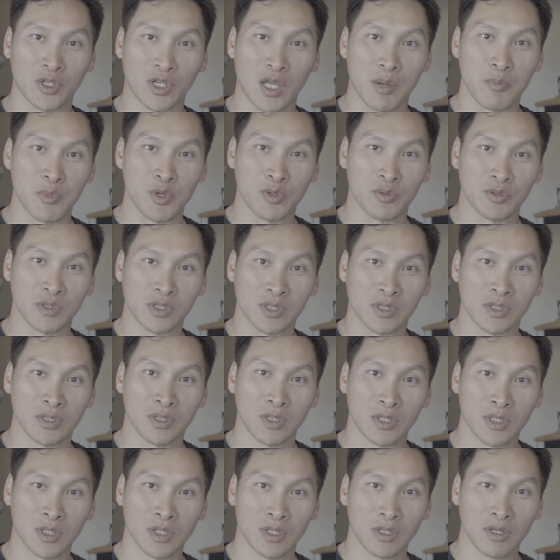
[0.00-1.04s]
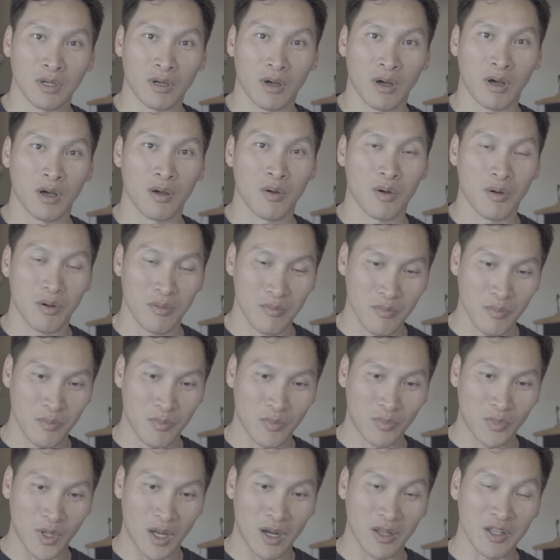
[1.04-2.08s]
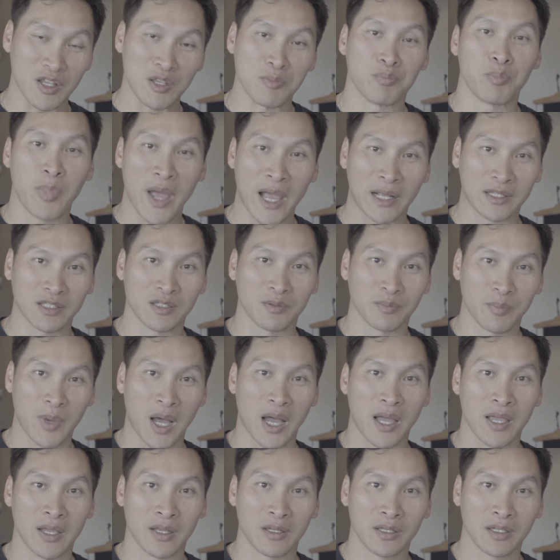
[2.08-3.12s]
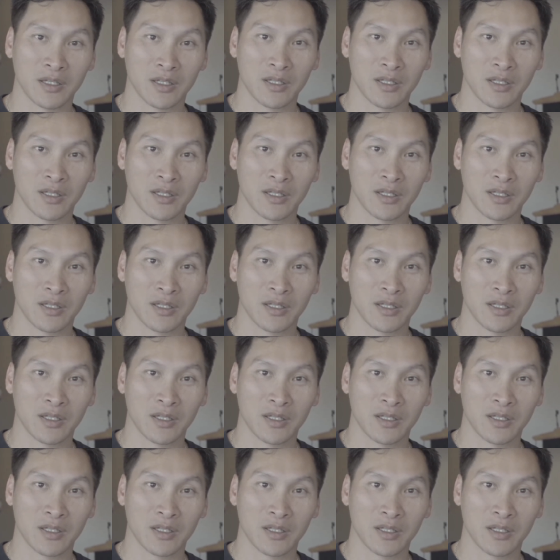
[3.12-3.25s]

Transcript: community that are impacted by